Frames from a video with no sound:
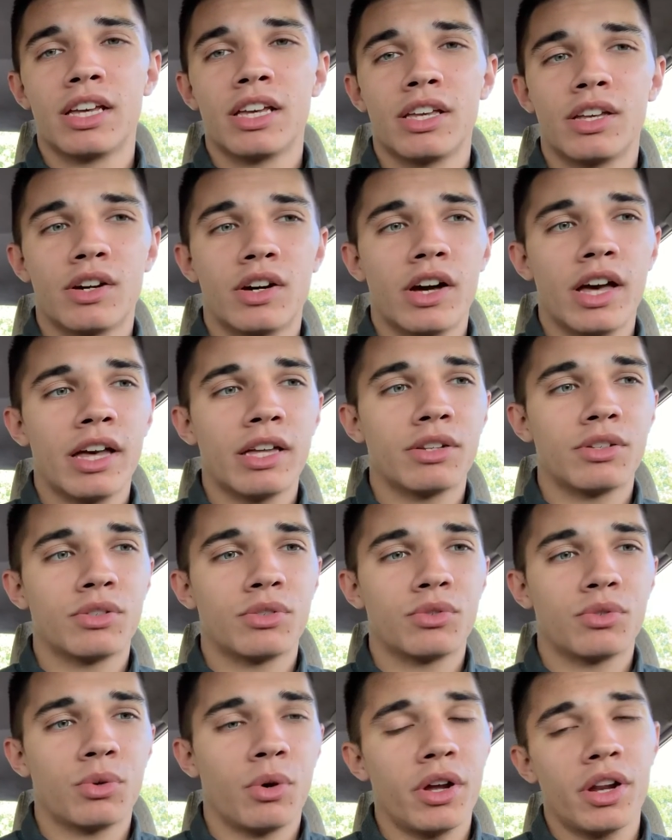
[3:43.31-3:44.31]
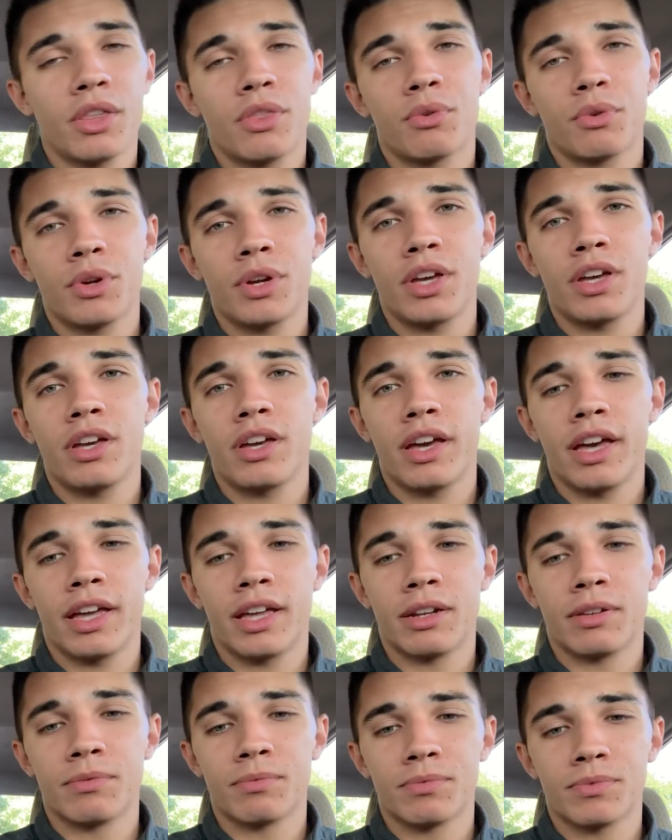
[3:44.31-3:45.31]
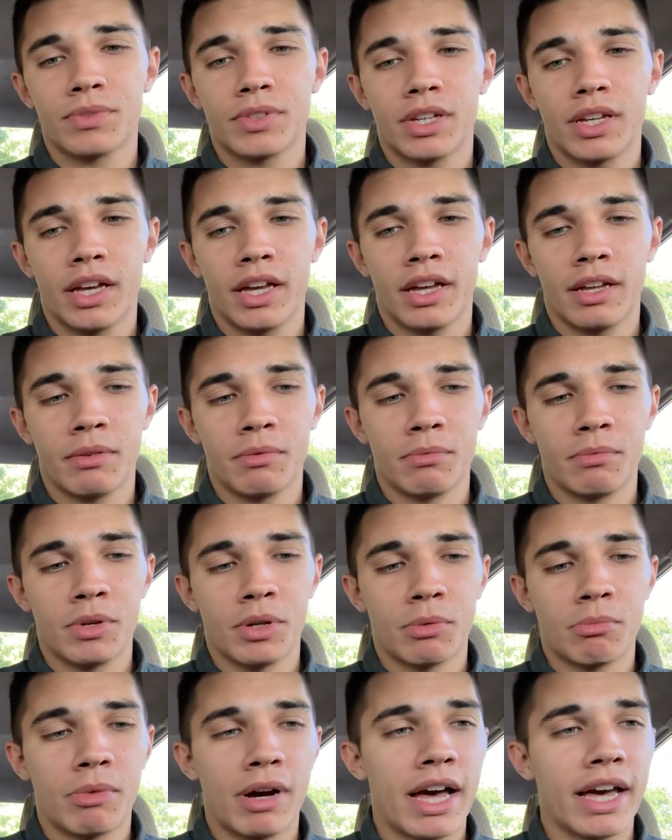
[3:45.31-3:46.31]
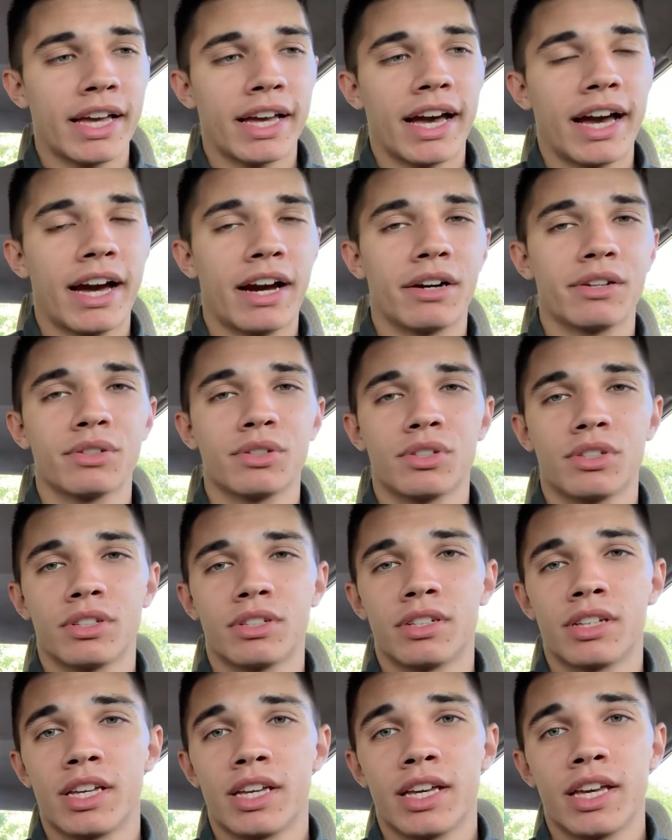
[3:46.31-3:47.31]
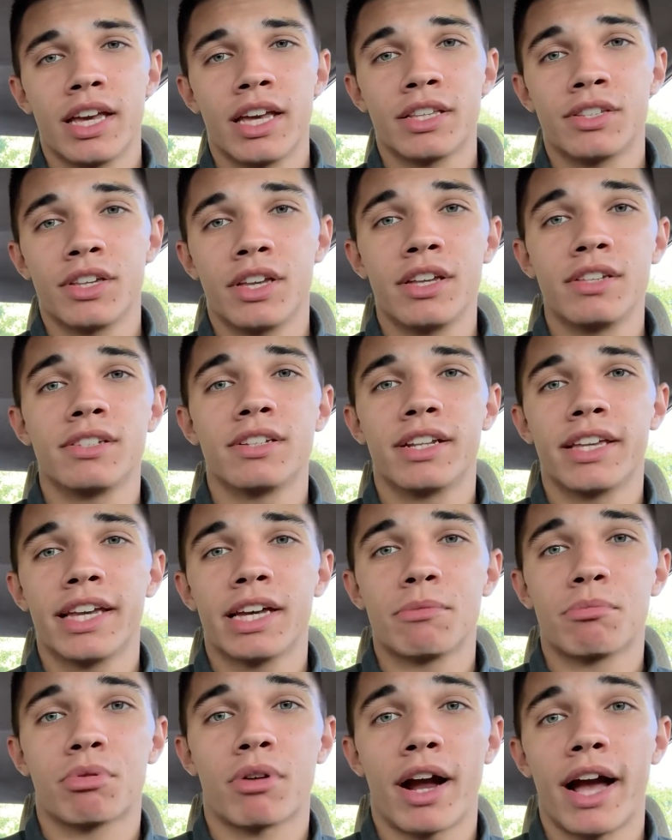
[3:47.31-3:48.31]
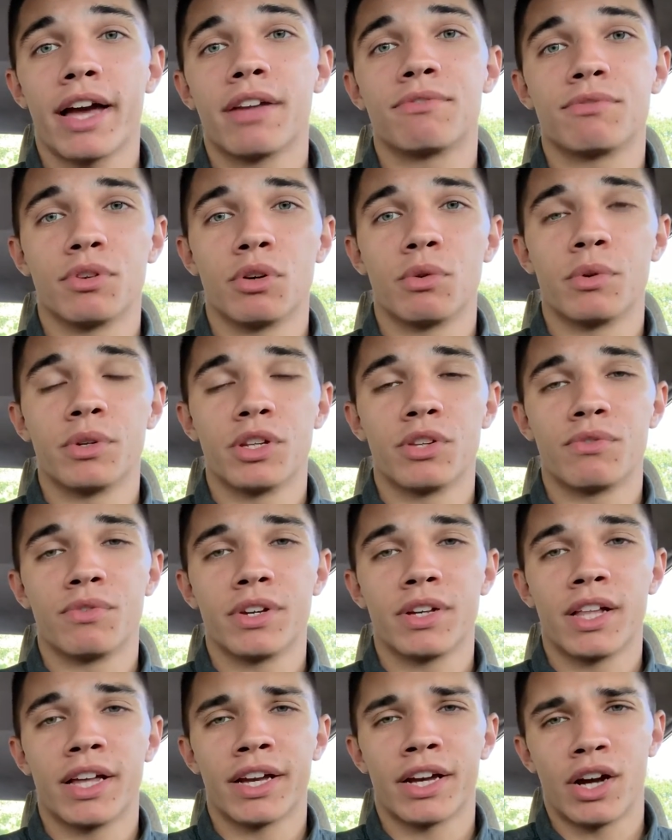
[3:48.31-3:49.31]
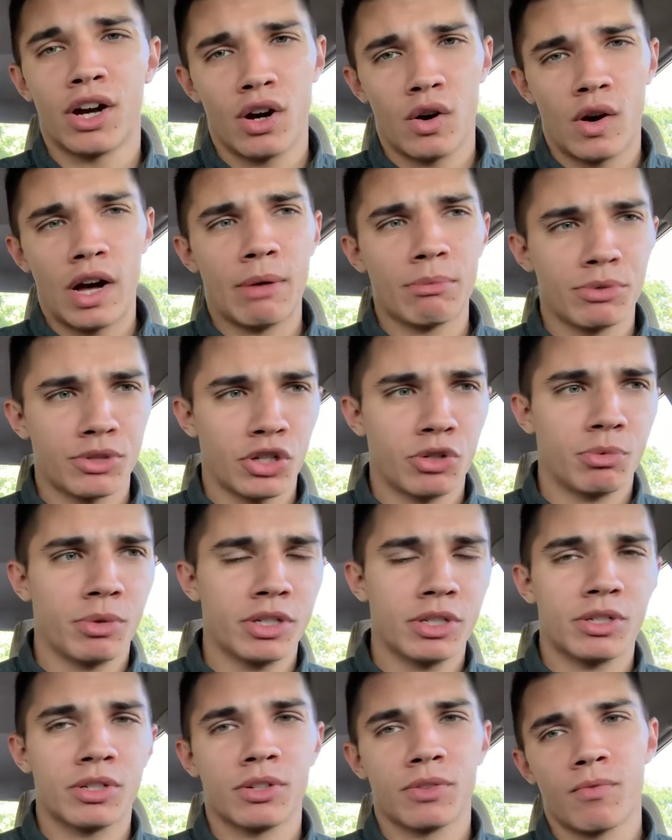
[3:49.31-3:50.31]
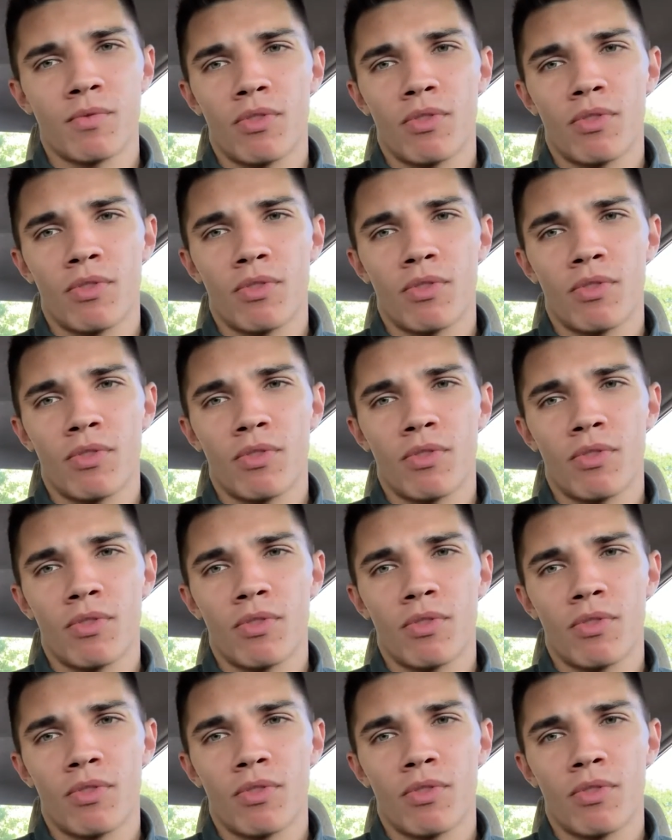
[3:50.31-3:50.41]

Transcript: you know at 23 and and you know buying a house and it's easy to get prideful when you feel like oh i'm so much